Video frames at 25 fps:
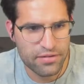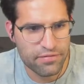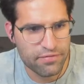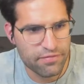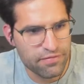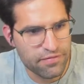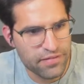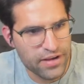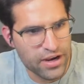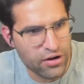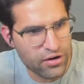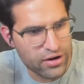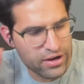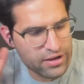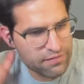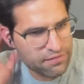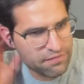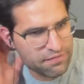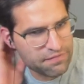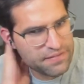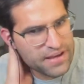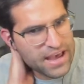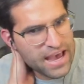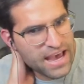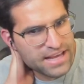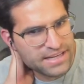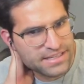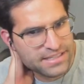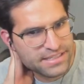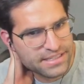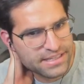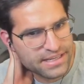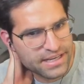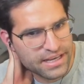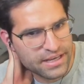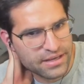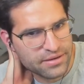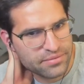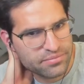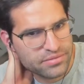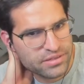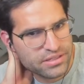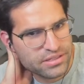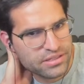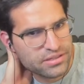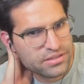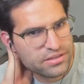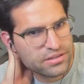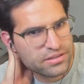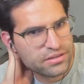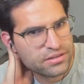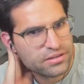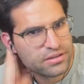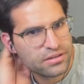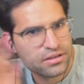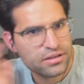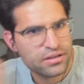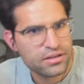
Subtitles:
in very fast games.